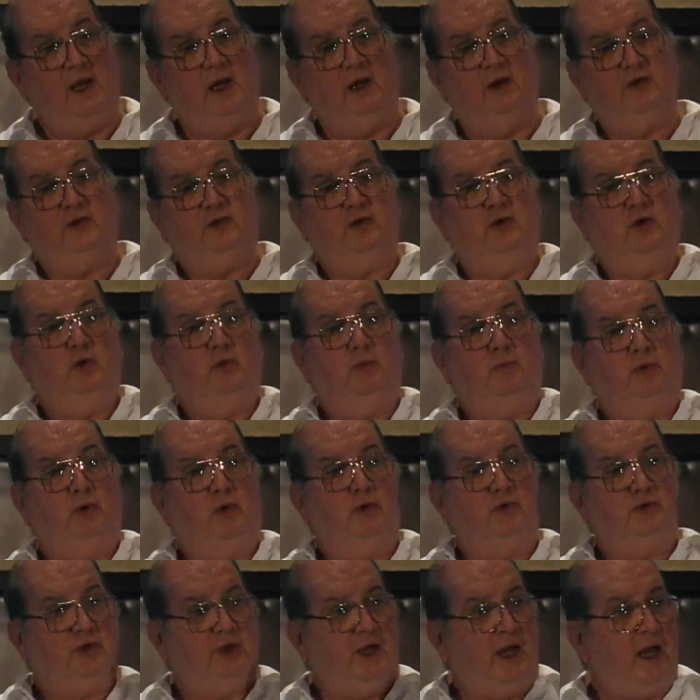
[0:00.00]
as to
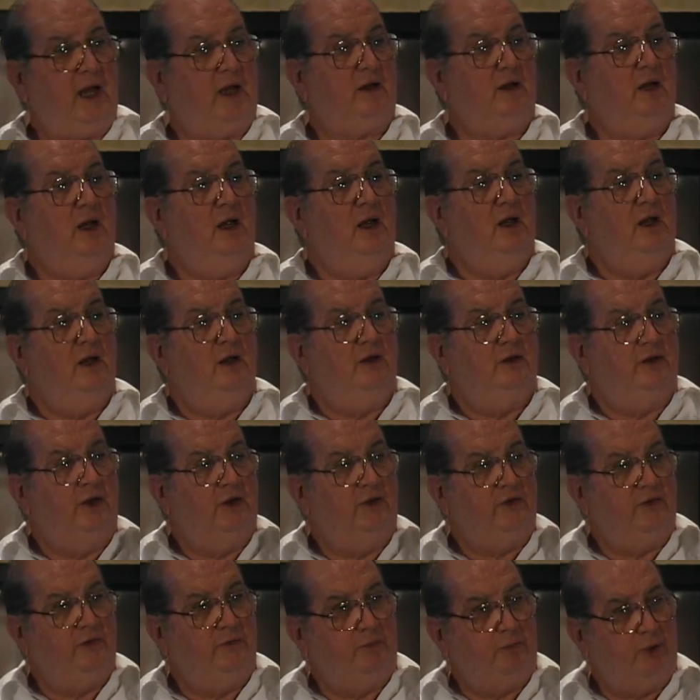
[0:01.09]
protect
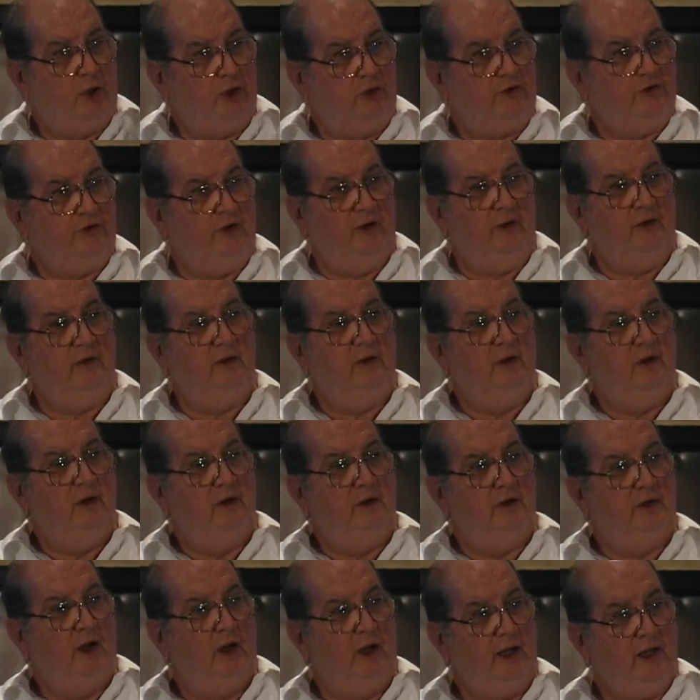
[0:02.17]
this person,
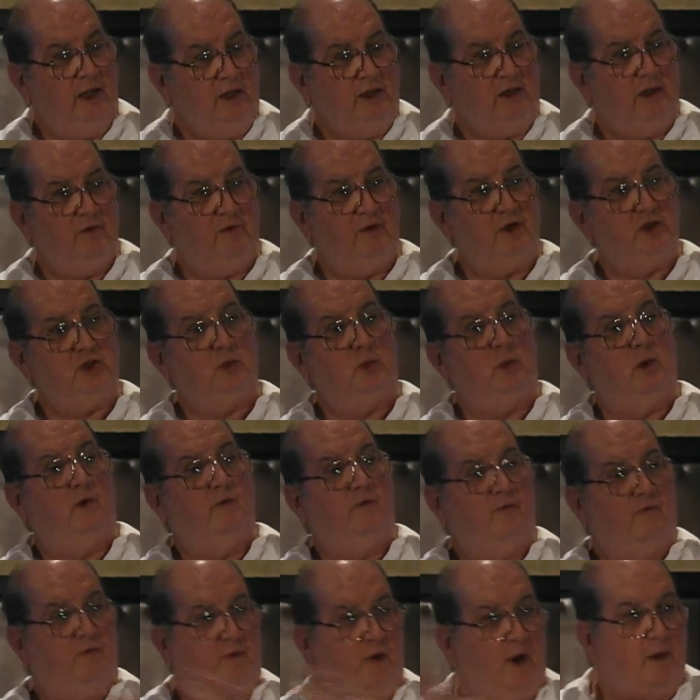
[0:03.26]
the individual,
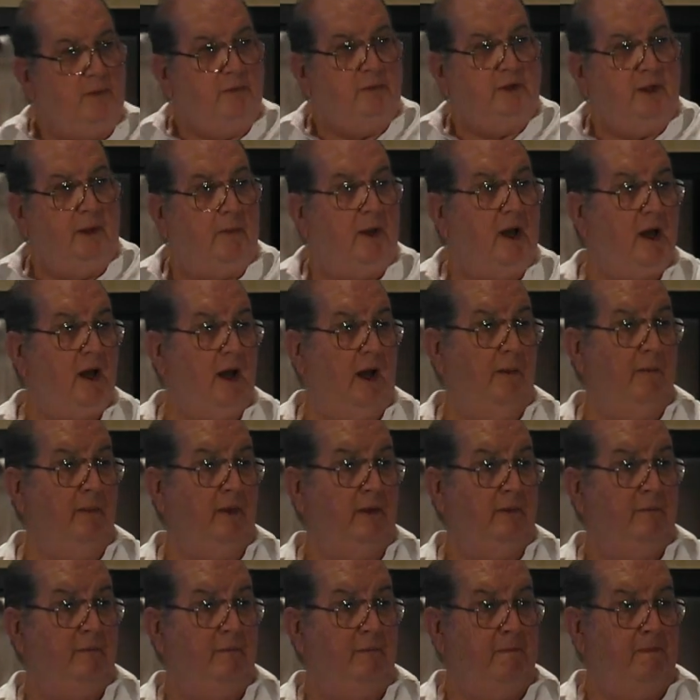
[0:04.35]
from the mob.
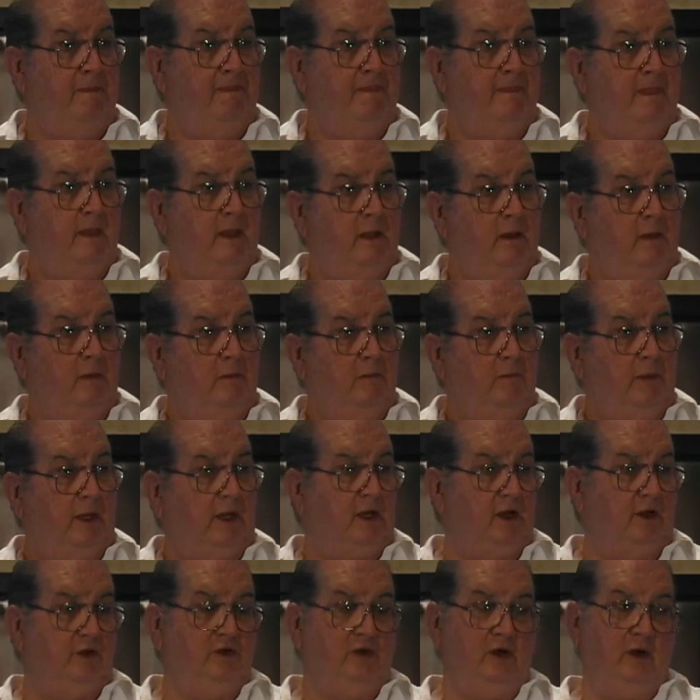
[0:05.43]

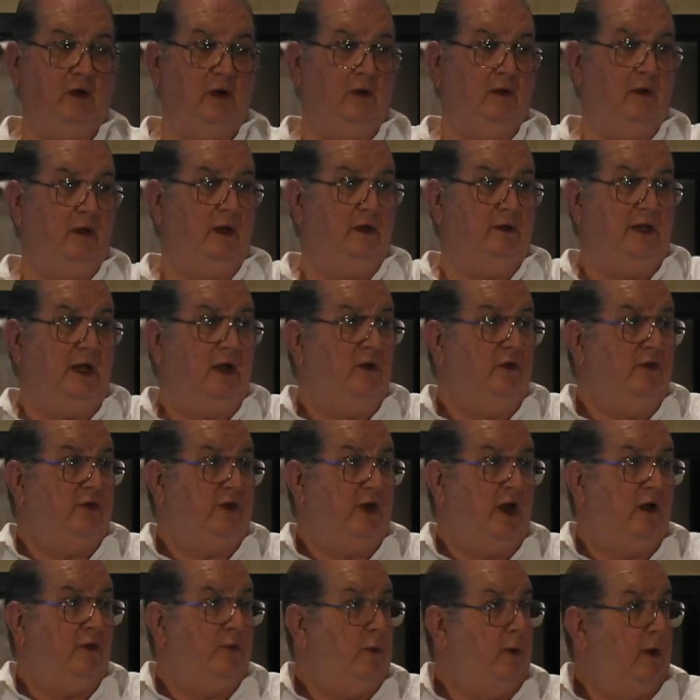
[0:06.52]
Because, you know, down
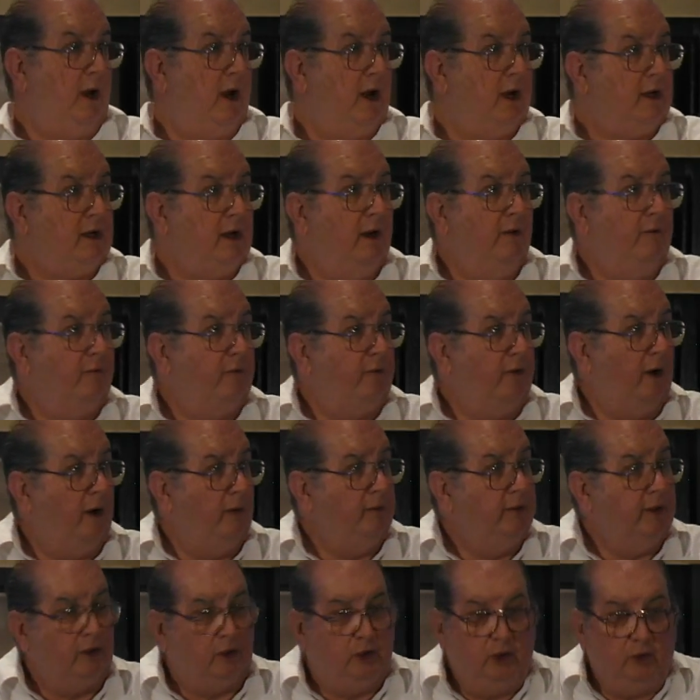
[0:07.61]
south where I come
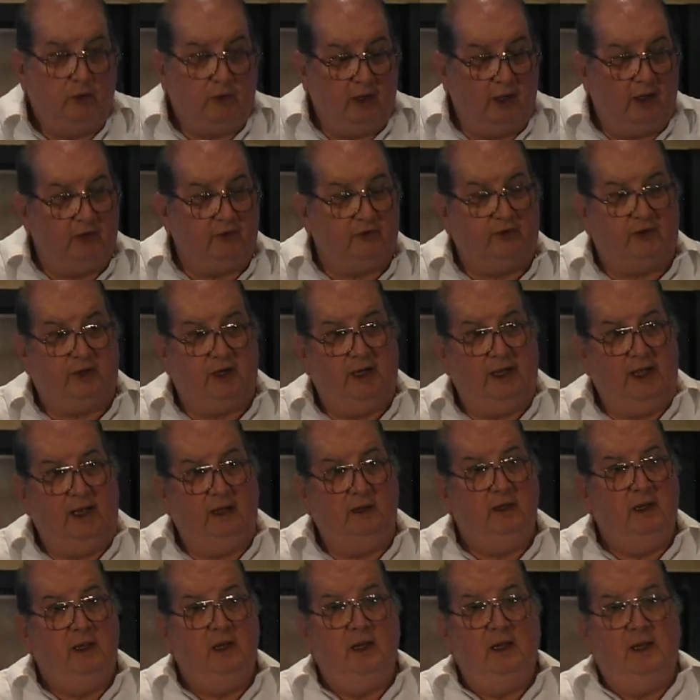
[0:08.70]
from, the Ku Klux
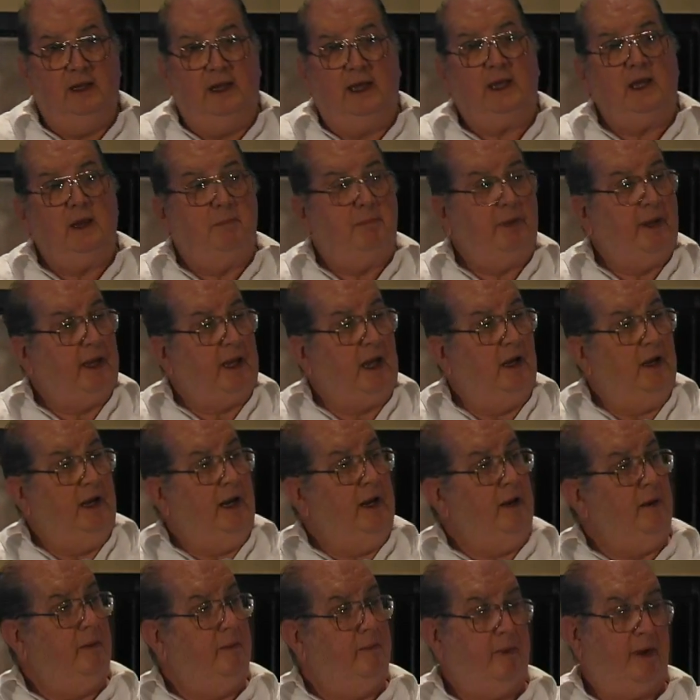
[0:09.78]
Klan, they can pick out
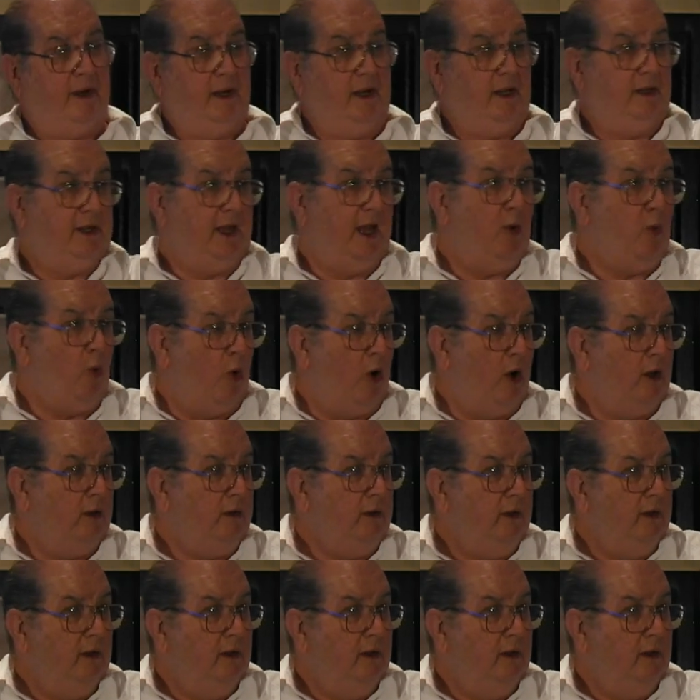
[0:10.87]
anybody they want,